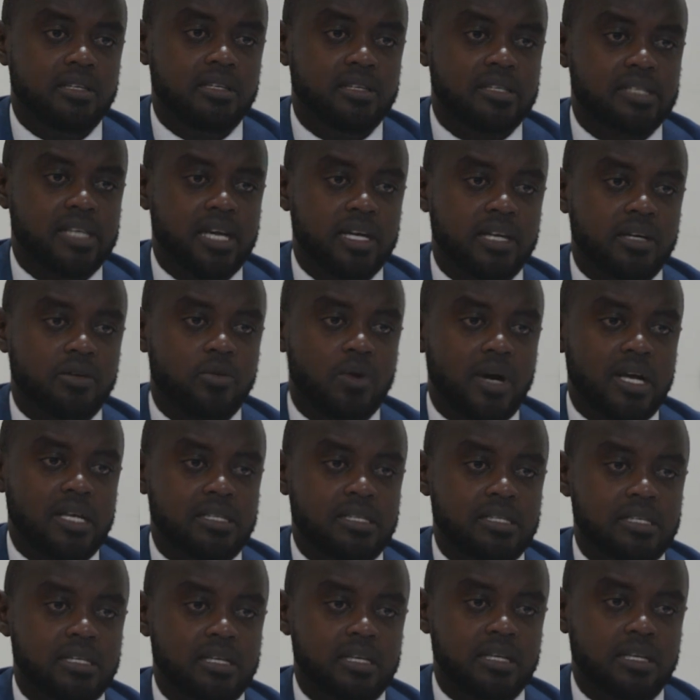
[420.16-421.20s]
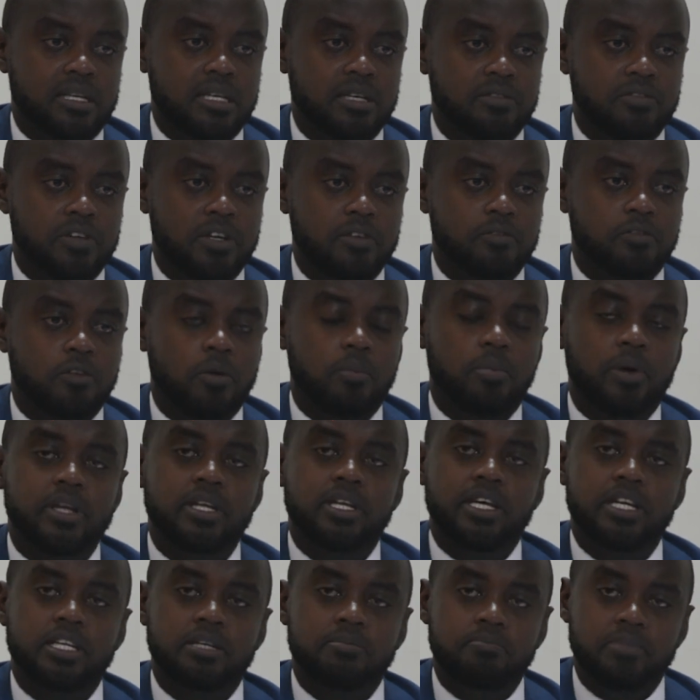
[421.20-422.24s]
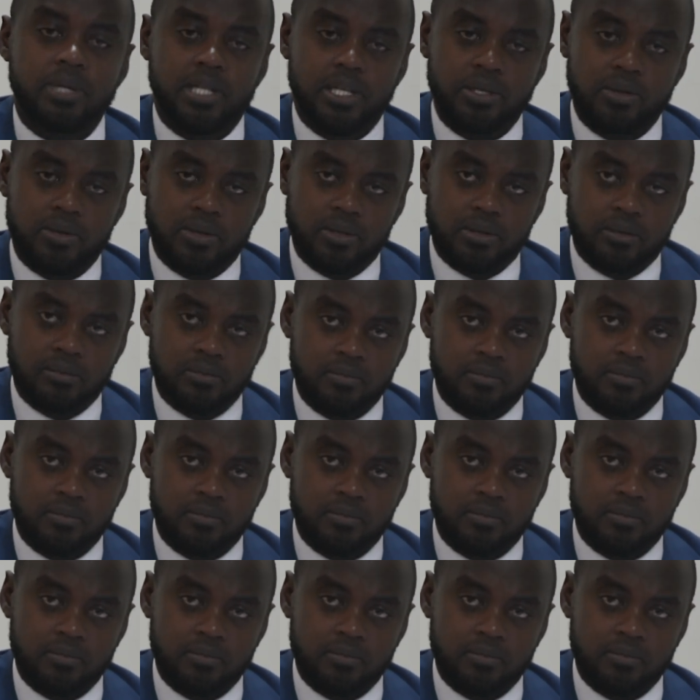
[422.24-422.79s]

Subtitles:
SARIC was given 4.8 billion